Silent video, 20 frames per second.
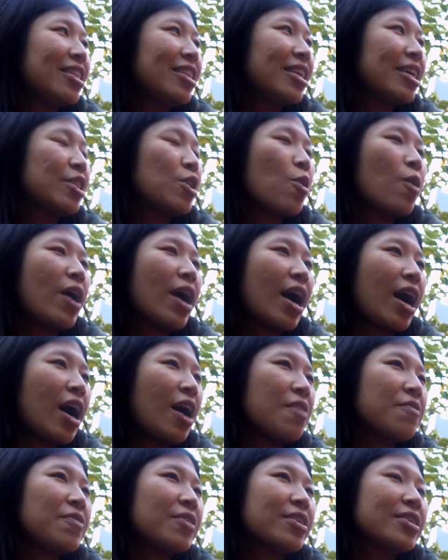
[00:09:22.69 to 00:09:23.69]
They don't
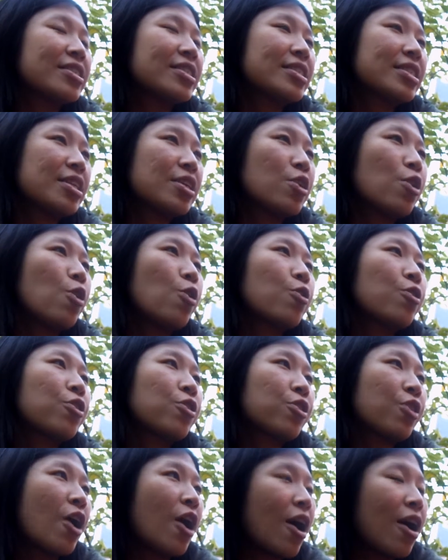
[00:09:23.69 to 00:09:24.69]
have a single
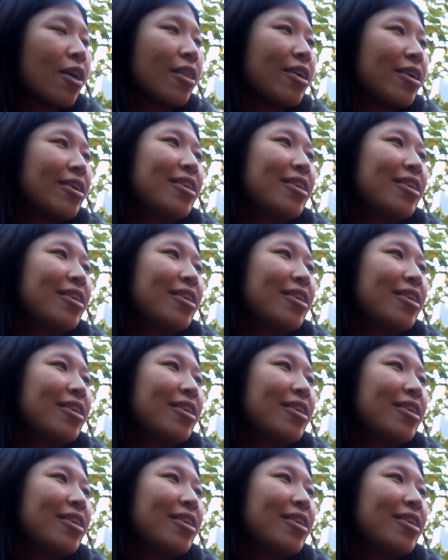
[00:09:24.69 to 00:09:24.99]
thought